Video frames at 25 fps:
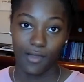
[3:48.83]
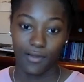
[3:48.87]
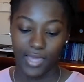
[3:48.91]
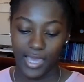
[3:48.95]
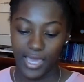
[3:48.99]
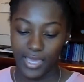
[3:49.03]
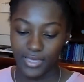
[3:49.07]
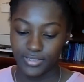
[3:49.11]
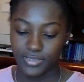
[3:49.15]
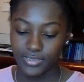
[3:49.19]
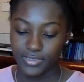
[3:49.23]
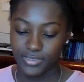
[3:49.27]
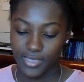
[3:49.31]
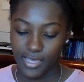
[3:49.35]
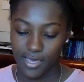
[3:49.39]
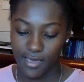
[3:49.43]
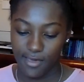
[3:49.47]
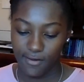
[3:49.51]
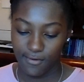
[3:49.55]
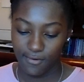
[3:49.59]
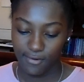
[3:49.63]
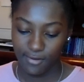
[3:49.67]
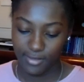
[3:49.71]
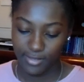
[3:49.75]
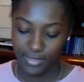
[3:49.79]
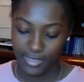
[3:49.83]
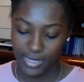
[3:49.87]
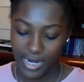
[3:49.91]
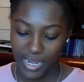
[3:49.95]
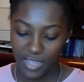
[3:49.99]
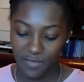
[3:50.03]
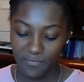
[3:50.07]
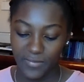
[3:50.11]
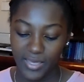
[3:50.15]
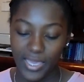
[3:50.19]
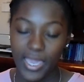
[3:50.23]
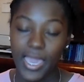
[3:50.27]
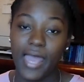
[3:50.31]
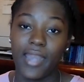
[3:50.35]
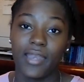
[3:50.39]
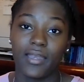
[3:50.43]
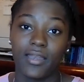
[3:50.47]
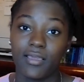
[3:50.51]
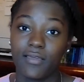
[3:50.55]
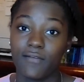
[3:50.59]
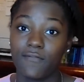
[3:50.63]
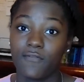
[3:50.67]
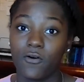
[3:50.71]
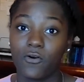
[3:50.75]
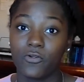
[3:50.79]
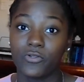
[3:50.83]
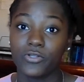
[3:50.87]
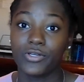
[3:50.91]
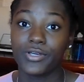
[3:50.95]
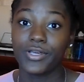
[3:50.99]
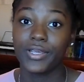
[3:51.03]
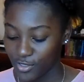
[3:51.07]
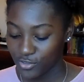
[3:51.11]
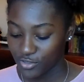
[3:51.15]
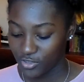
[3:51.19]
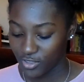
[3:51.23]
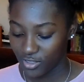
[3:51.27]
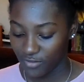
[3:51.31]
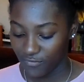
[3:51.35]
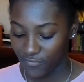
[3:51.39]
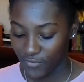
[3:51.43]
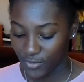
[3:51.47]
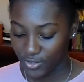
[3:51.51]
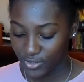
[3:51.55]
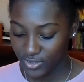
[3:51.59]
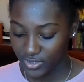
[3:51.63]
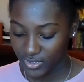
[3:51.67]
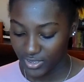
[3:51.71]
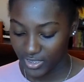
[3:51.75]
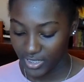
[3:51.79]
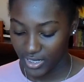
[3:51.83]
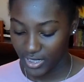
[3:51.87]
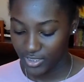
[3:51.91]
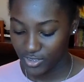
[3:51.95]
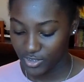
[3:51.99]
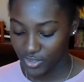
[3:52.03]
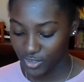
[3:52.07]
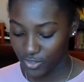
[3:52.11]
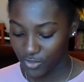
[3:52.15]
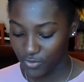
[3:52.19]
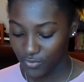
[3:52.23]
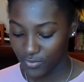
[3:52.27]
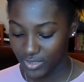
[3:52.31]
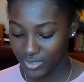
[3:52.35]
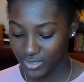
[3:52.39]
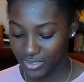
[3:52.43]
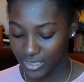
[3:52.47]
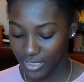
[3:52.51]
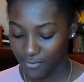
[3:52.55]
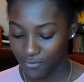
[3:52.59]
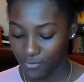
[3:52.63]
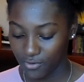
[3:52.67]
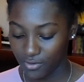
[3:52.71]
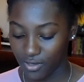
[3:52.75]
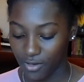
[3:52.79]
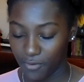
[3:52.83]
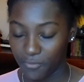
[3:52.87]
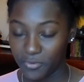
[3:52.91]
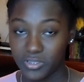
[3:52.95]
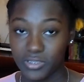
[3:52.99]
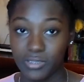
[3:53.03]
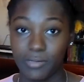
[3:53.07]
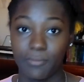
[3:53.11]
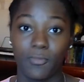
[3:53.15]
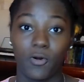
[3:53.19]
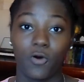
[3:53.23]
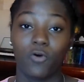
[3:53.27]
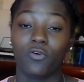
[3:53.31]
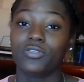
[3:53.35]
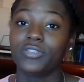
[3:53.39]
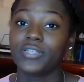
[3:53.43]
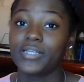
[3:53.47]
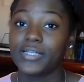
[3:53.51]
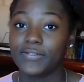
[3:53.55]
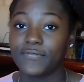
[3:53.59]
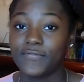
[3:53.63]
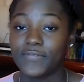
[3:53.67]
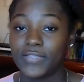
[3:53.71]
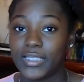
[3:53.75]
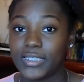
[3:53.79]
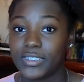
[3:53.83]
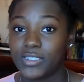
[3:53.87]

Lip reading: Okay, so here I have my editing folder. So the first thing that I do is I will go into Moldiv.